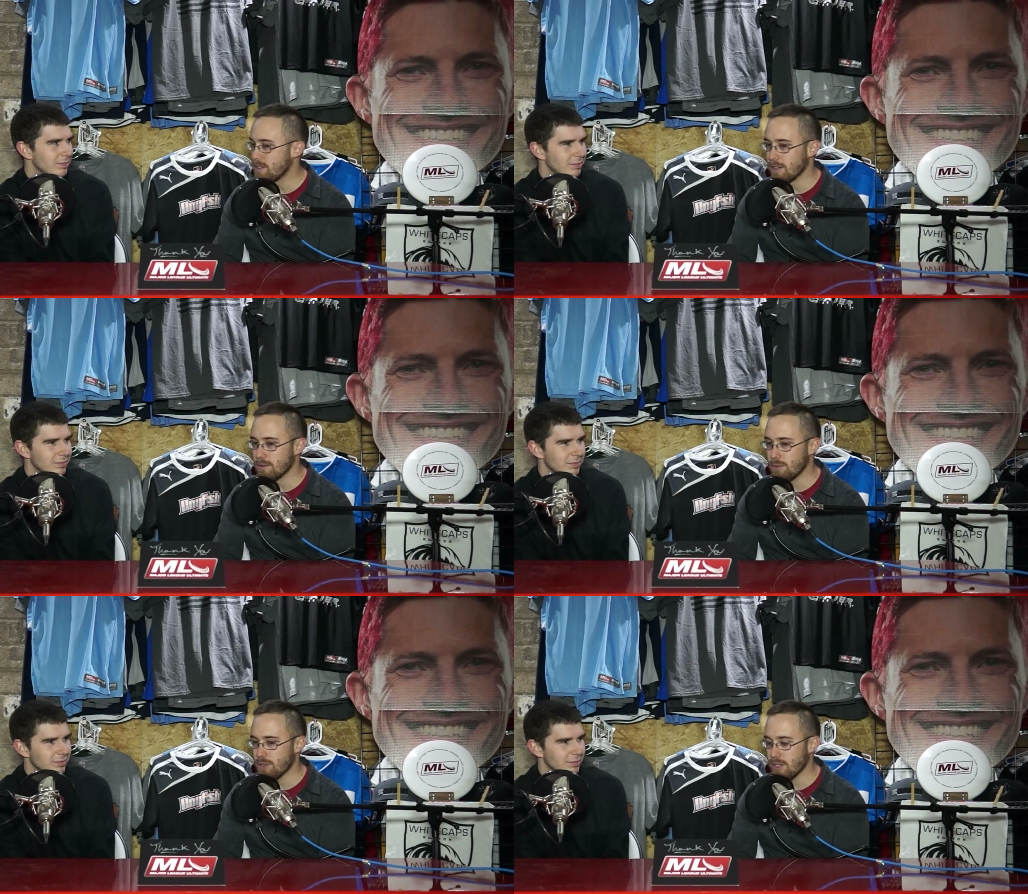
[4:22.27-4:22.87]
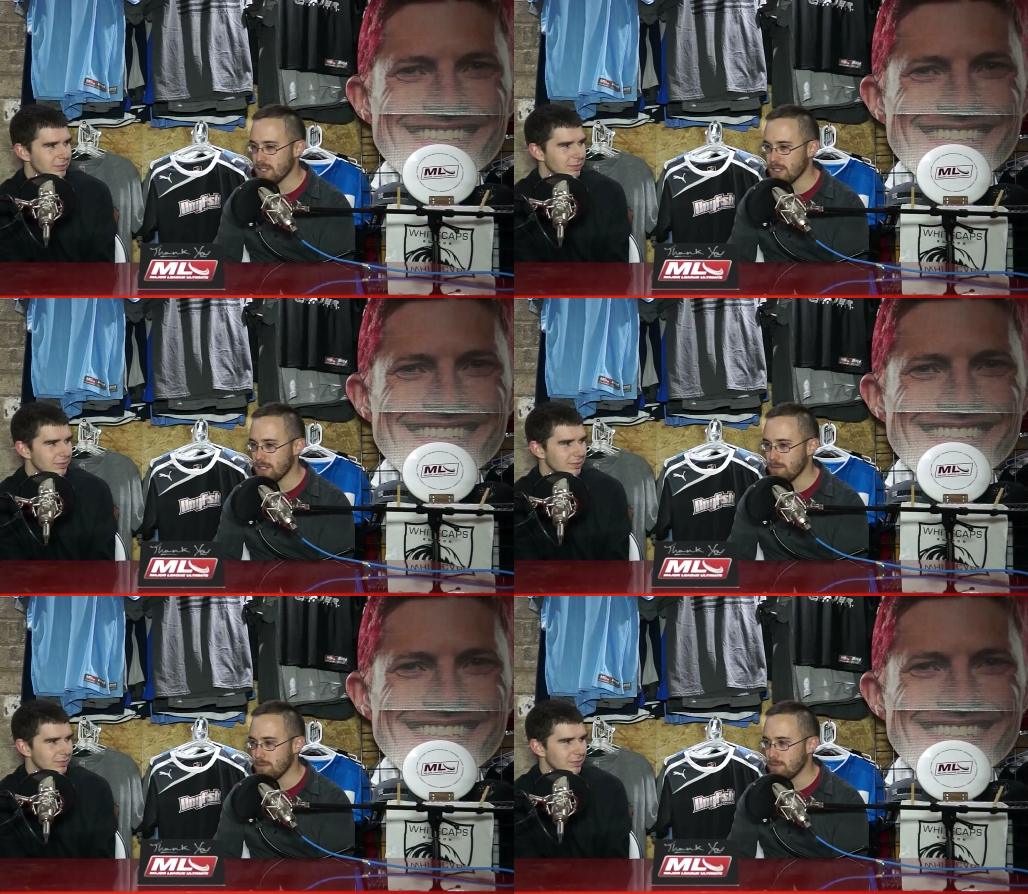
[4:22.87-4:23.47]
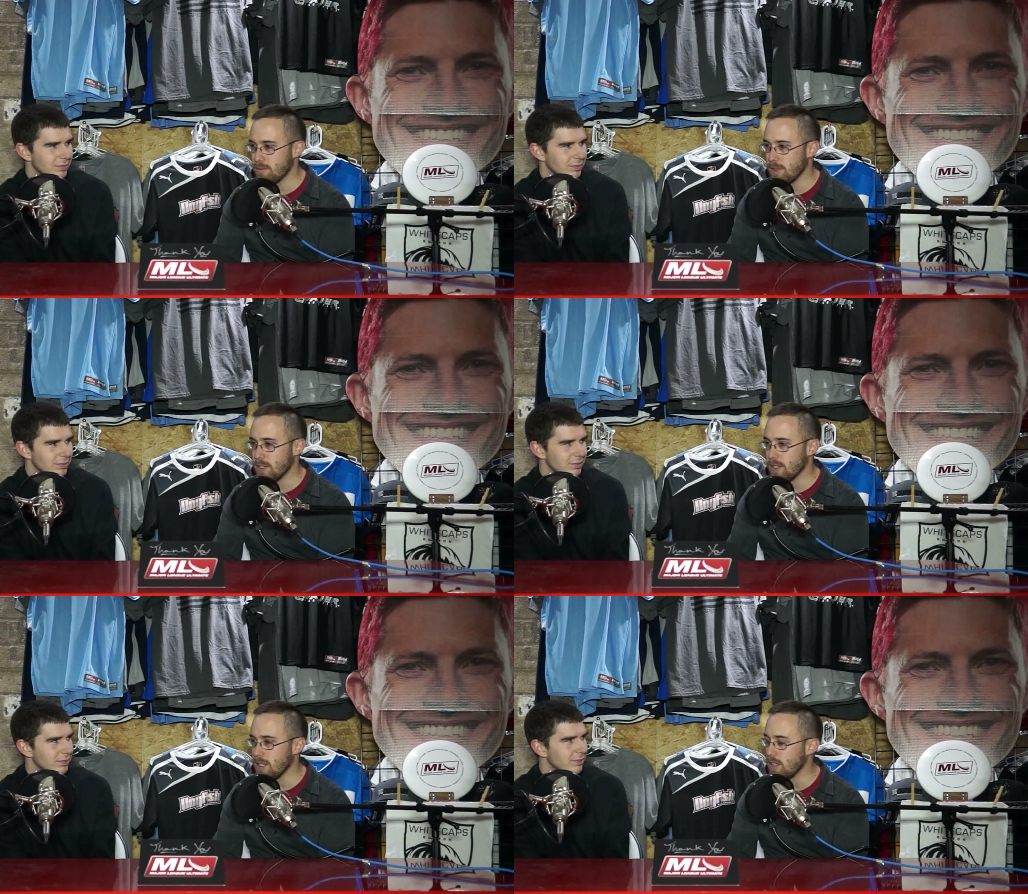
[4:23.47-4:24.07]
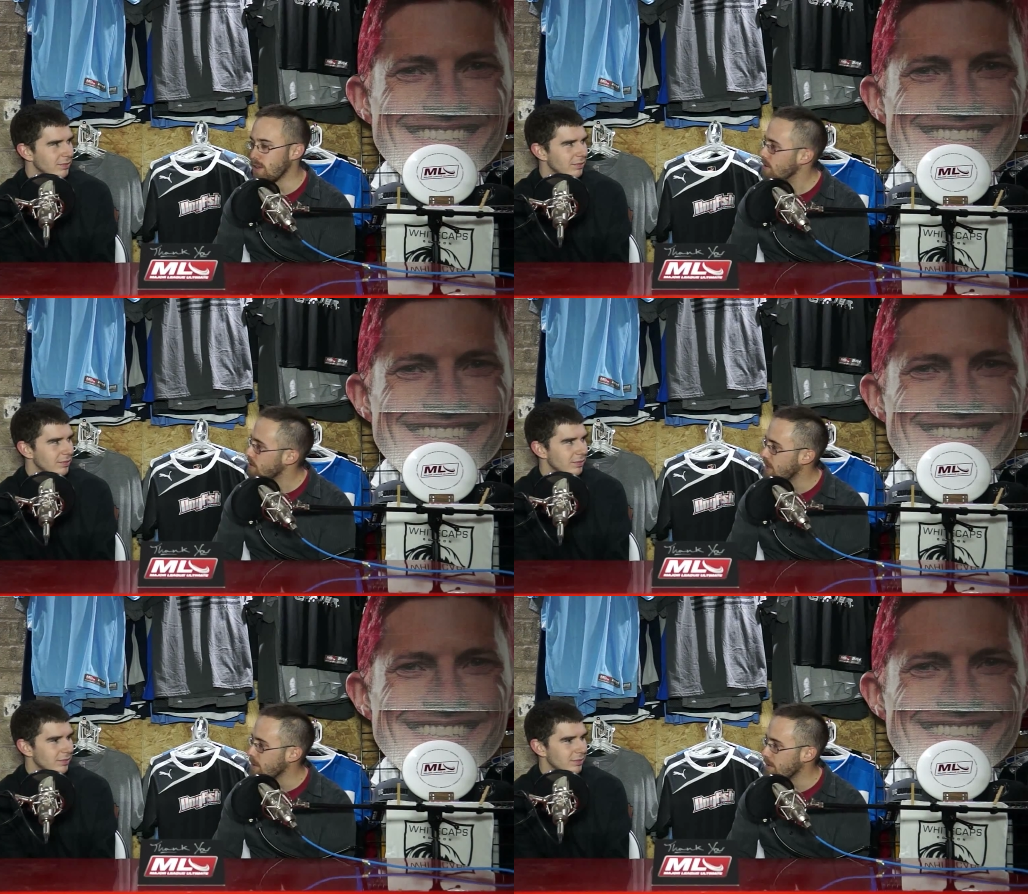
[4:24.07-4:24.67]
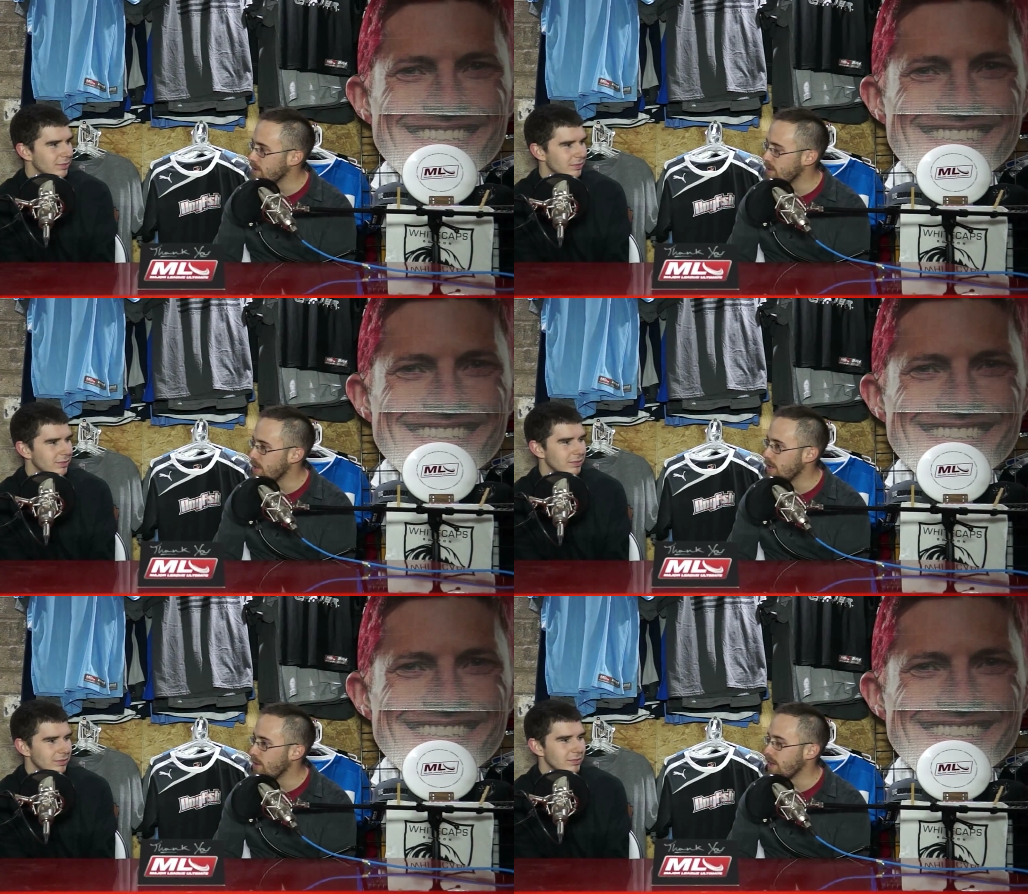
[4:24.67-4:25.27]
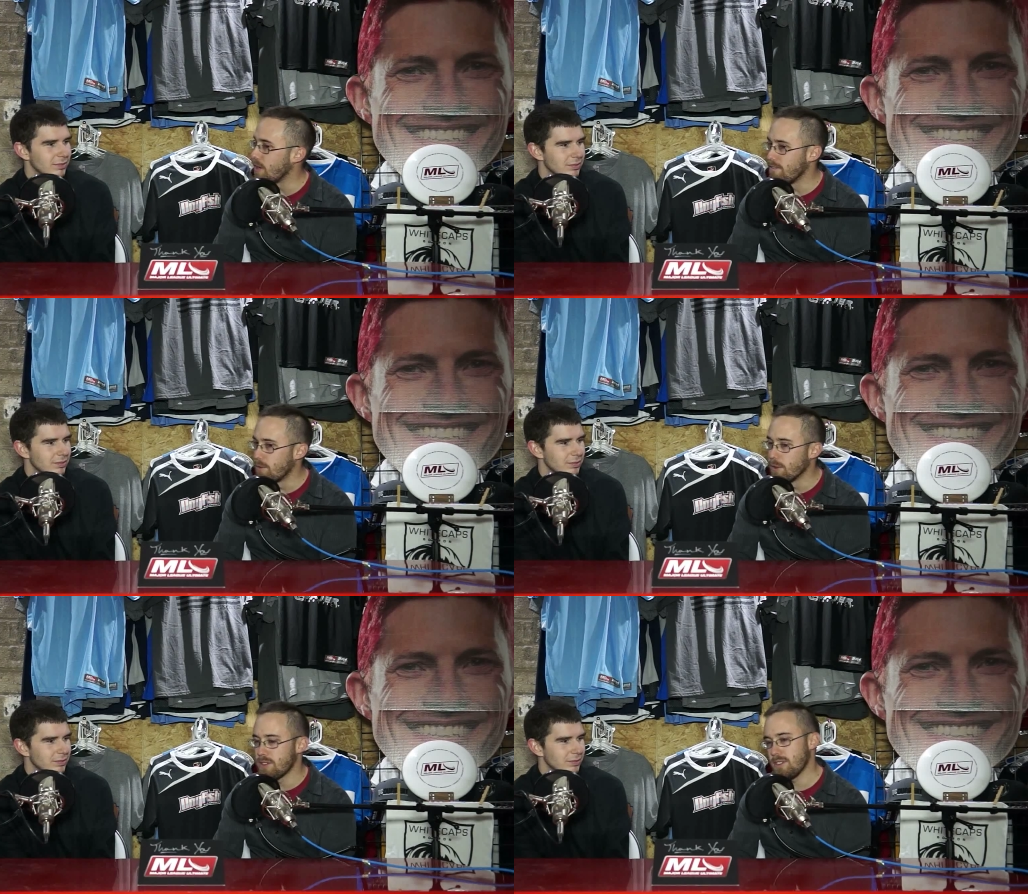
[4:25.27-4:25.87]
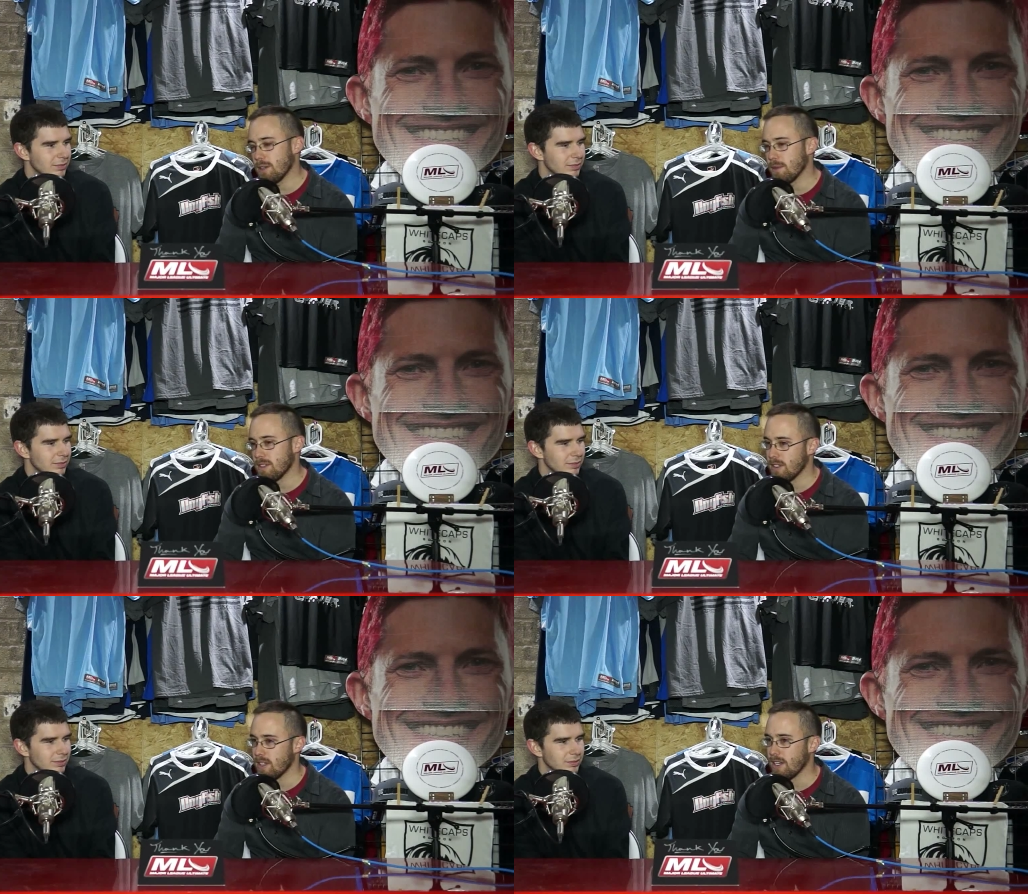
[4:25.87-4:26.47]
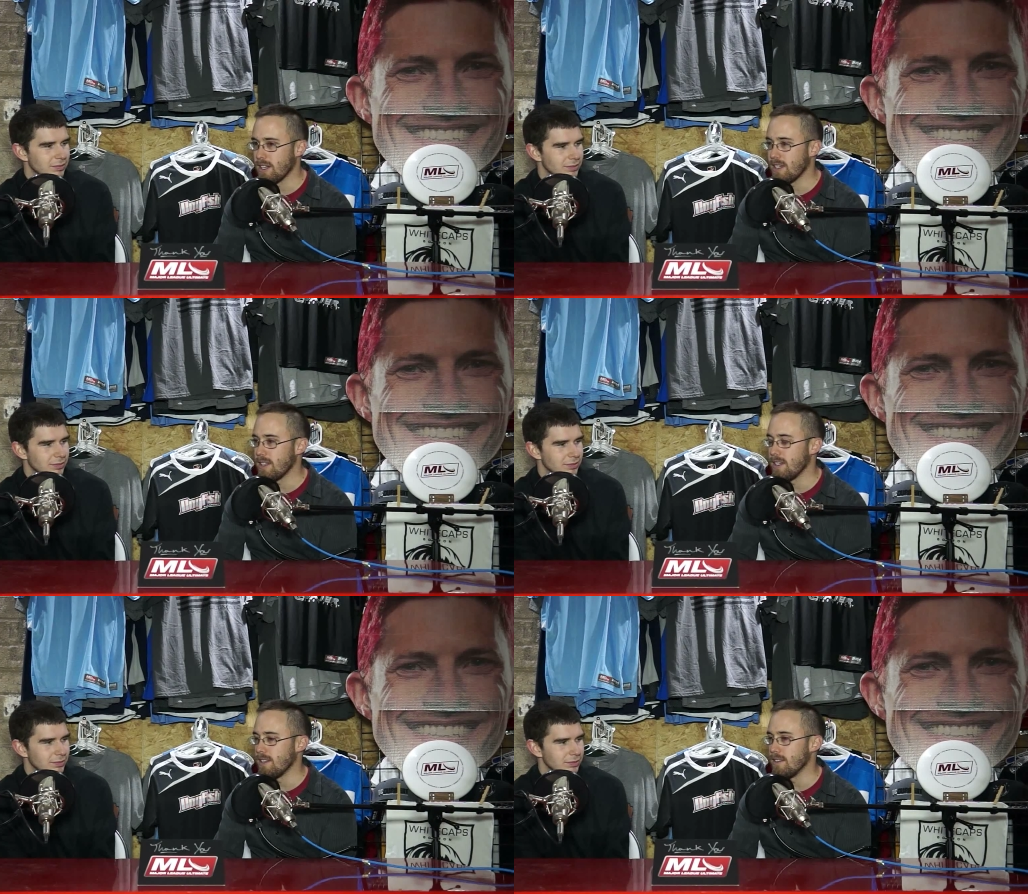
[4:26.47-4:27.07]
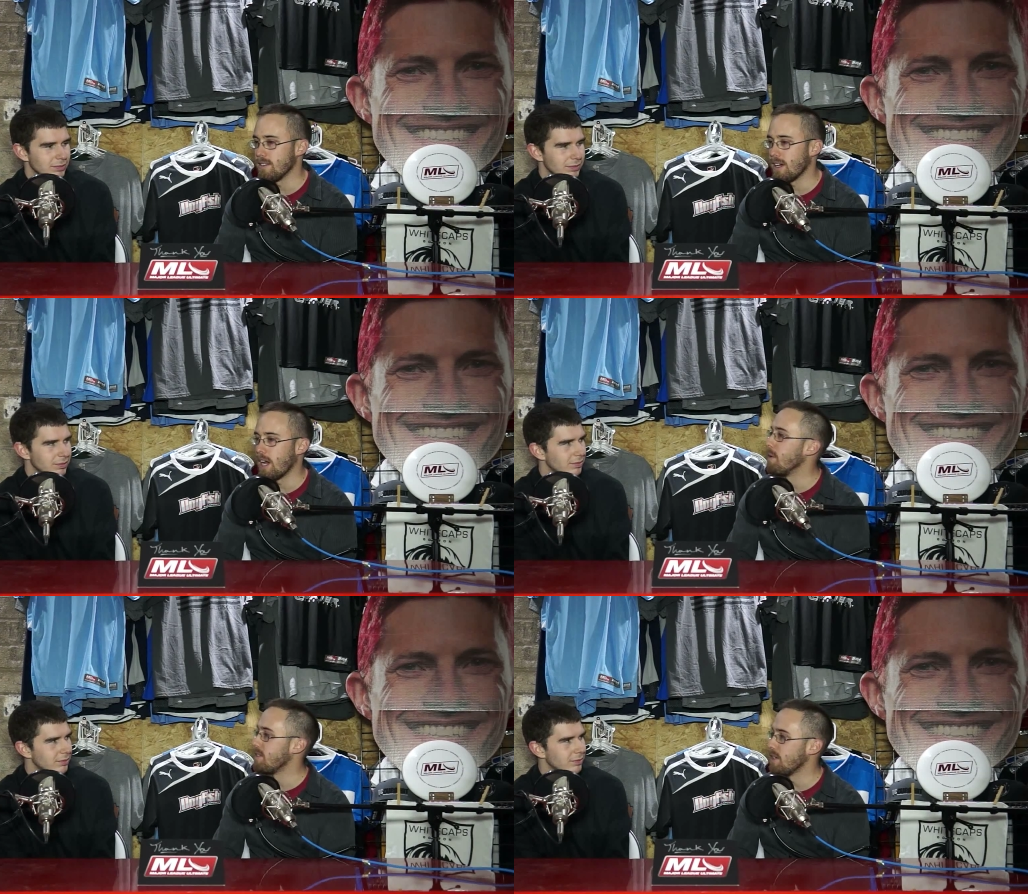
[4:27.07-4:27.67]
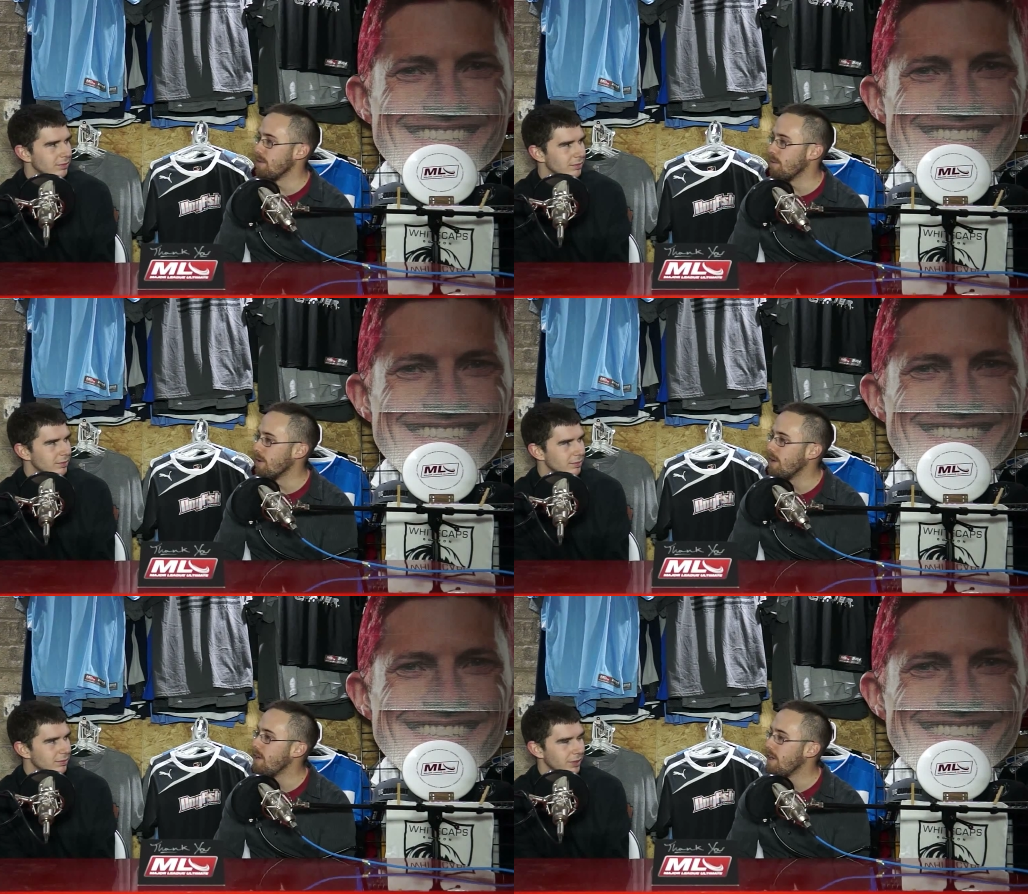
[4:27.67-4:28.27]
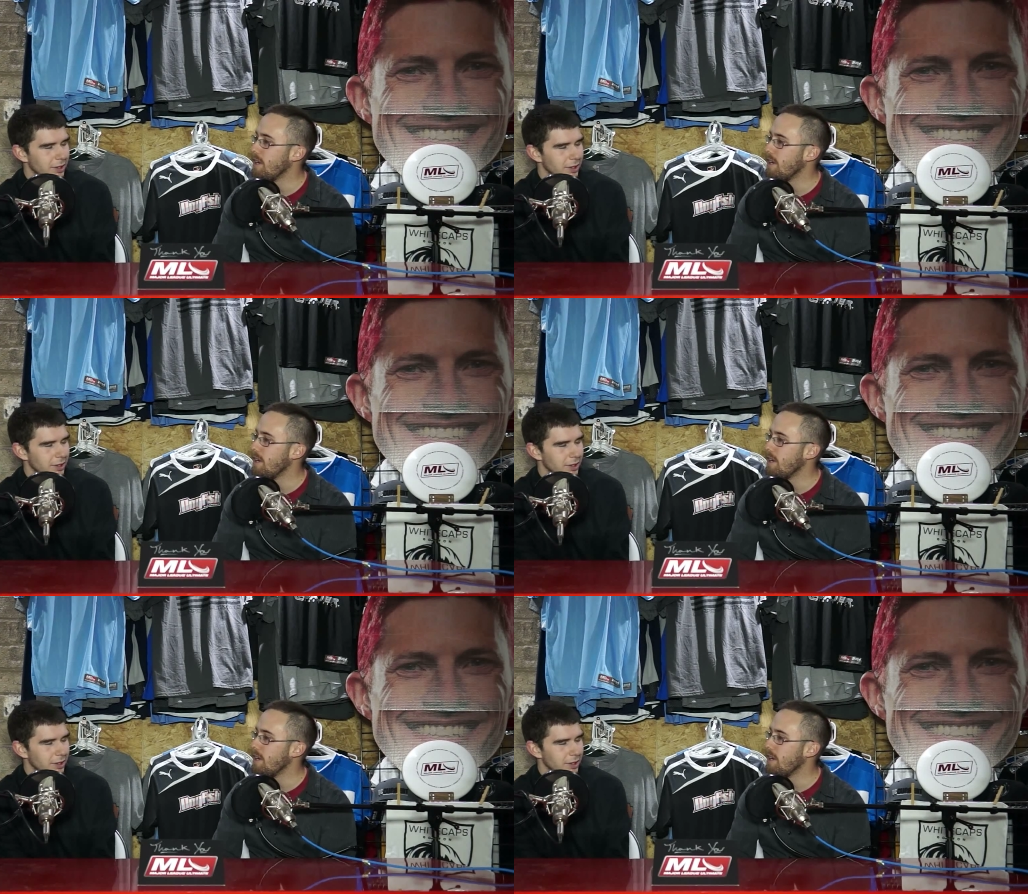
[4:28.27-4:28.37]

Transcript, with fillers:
Speaker 1: So we'll talk to him in the third segment of the show, and then our fourth segment today is I'm excited for